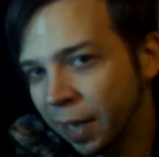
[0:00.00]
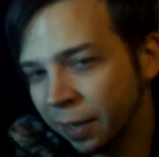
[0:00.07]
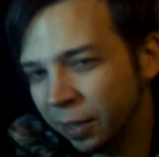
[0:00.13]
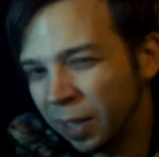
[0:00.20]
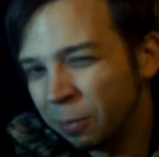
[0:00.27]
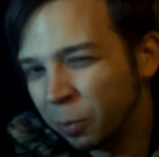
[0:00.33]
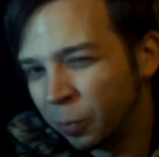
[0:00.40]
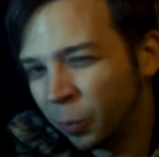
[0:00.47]
at
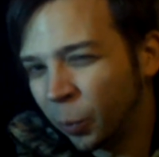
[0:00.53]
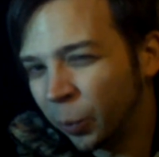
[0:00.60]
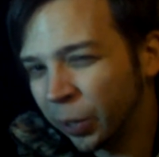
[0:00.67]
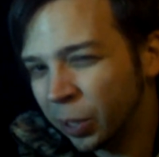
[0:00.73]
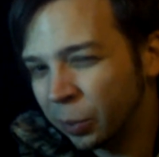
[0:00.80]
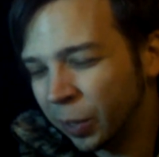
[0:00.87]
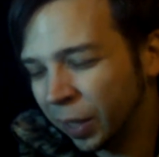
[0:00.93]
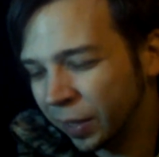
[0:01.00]
level 40
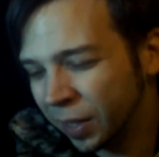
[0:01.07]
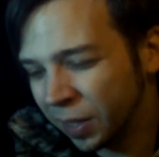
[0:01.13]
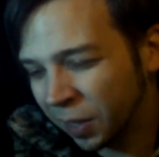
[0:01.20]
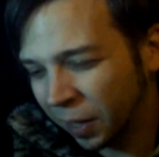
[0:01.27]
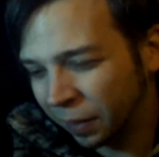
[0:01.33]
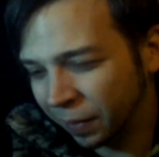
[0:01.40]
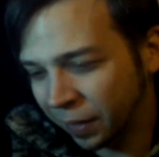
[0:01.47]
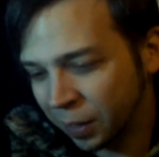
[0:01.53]
you get these
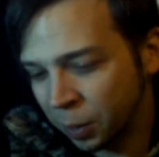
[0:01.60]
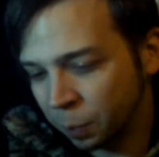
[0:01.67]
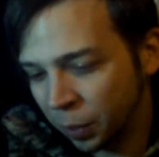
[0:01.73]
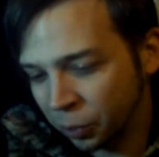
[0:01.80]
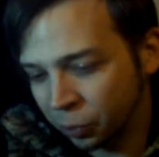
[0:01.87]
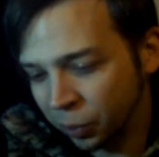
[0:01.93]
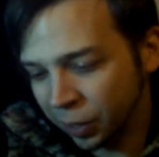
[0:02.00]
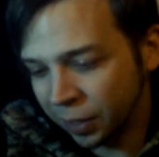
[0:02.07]
kind of like special